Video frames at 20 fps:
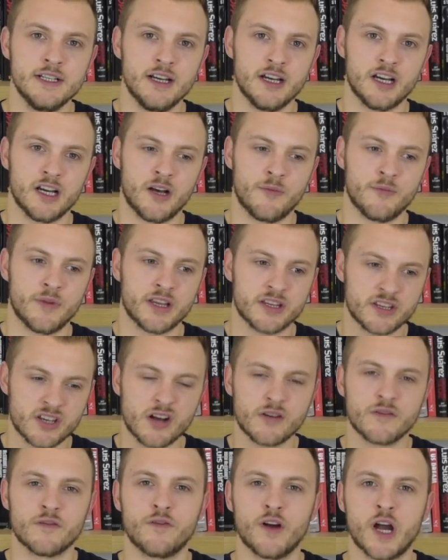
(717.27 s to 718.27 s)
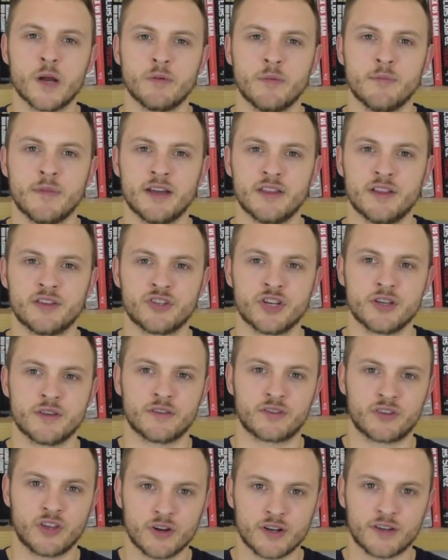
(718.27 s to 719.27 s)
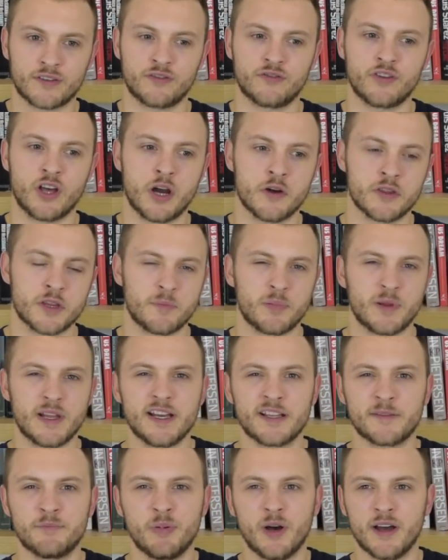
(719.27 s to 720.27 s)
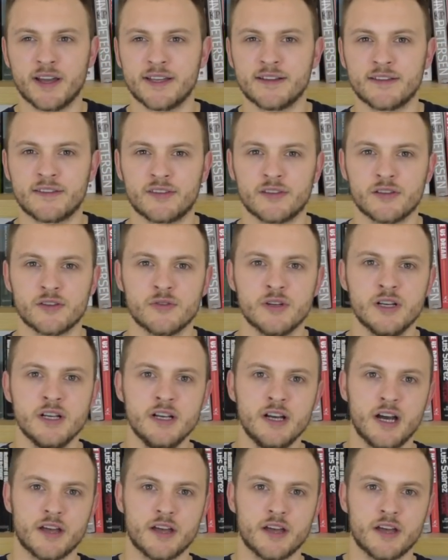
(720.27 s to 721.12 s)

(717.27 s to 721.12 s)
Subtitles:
A young, vibrant manager that's got his style that players buy into.